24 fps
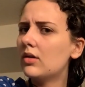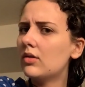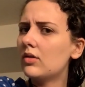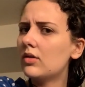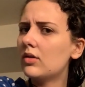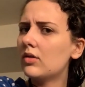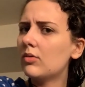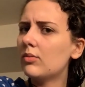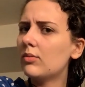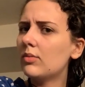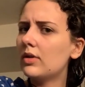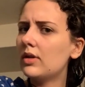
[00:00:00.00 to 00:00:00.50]

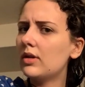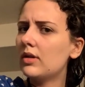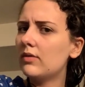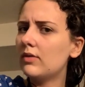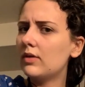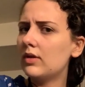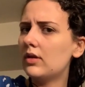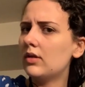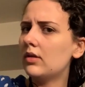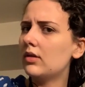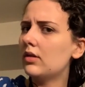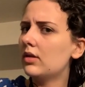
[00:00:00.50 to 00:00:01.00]
don't believe
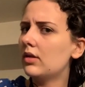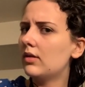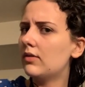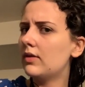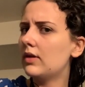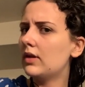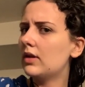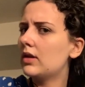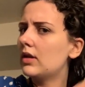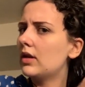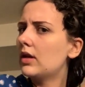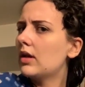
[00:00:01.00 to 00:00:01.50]
in
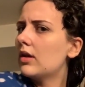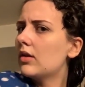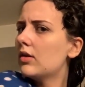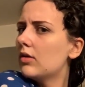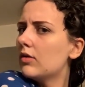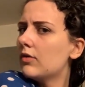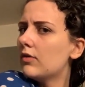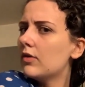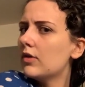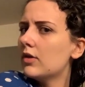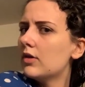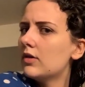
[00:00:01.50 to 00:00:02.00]
living together
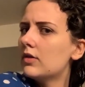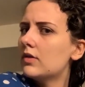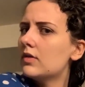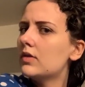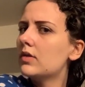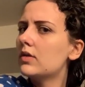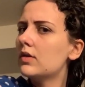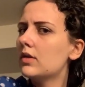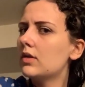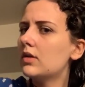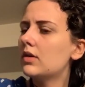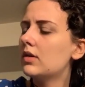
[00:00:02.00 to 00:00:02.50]

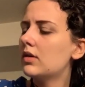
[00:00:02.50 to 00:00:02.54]
first.